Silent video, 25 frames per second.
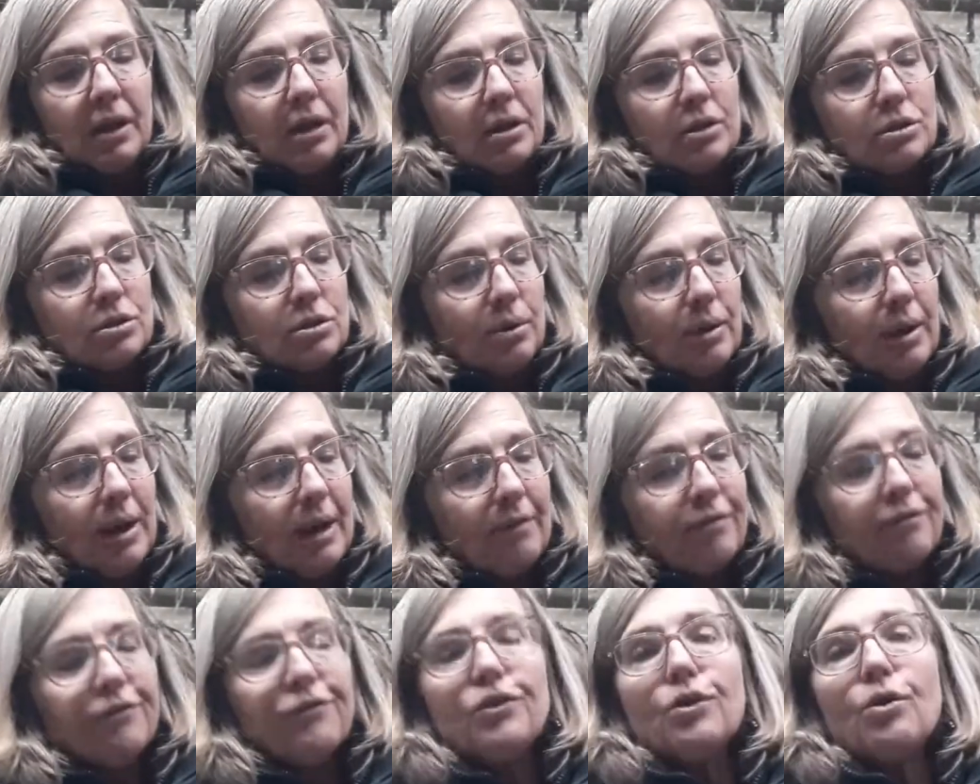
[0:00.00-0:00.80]
So
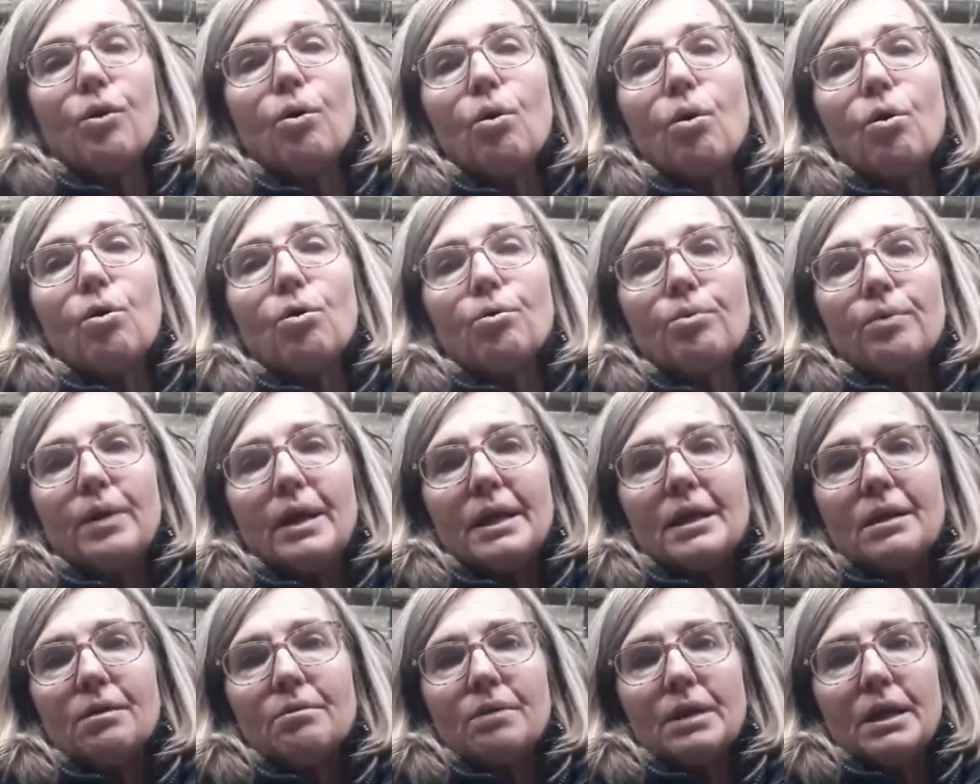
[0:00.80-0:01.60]
if your
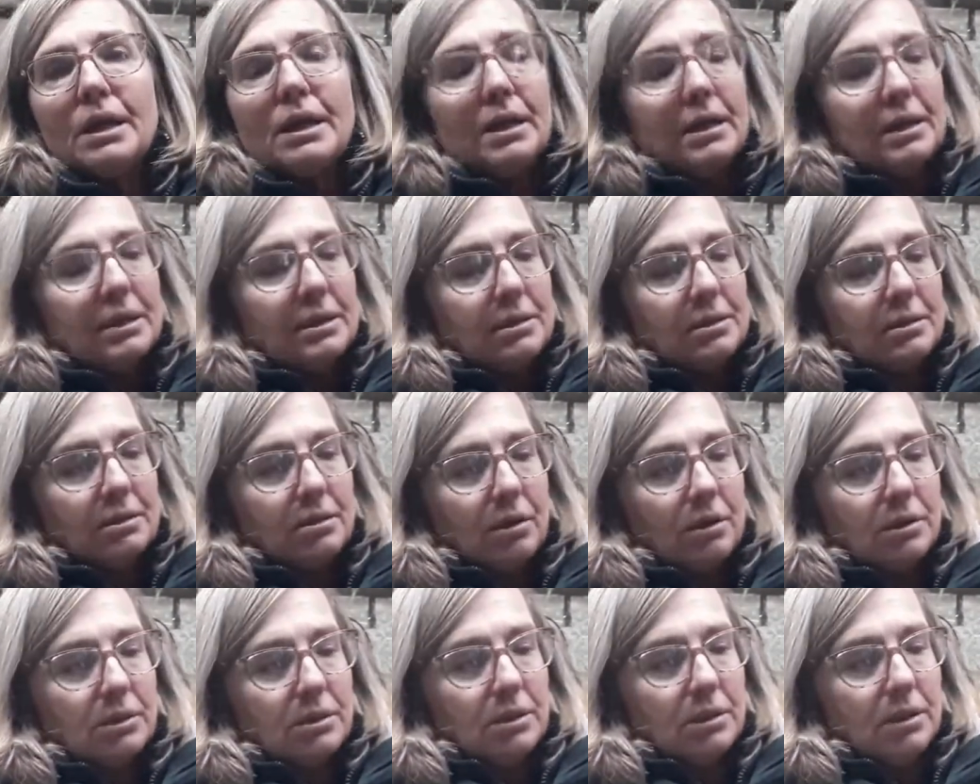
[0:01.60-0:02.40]
greenery is
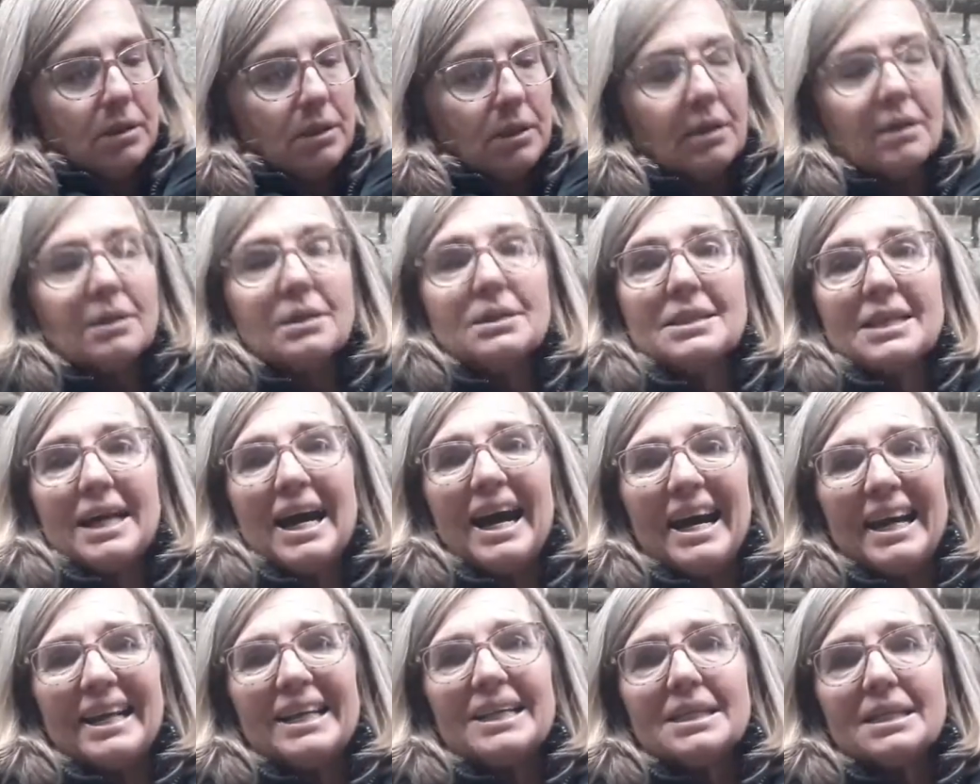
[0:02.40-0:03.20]
not
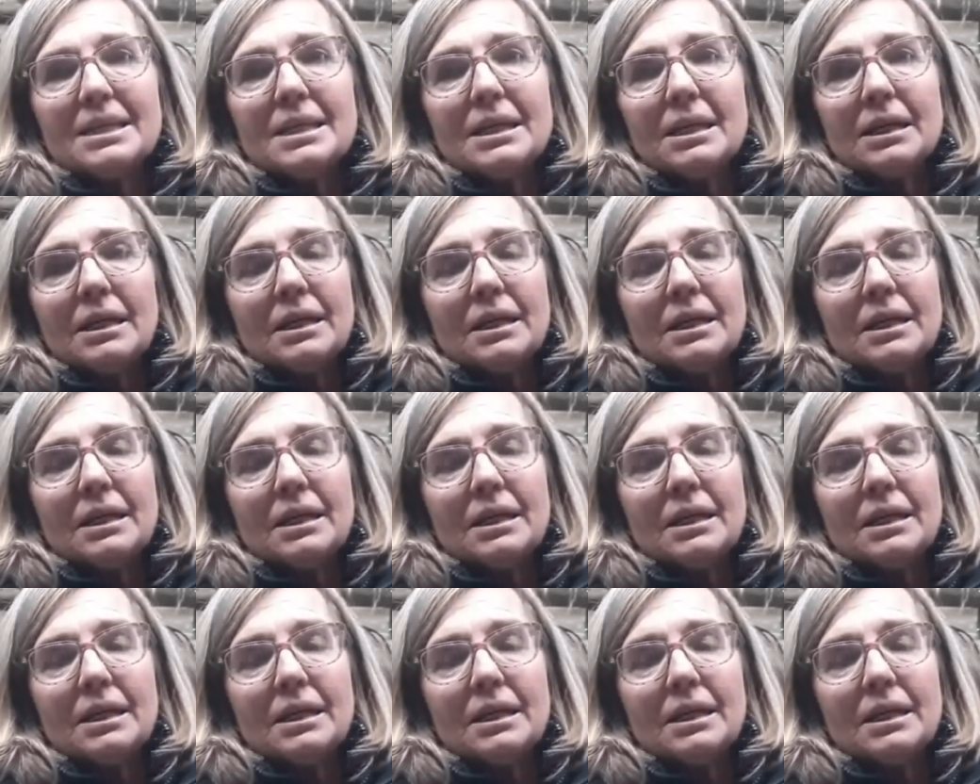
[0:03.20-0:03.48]
tight